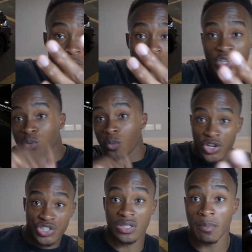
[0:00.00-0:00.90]

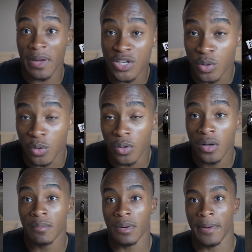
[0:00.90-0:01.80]
wish-wash the metal?
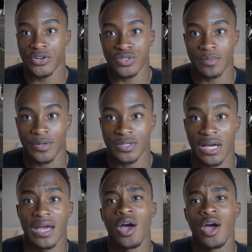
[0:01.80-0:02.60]
My battery's about to die.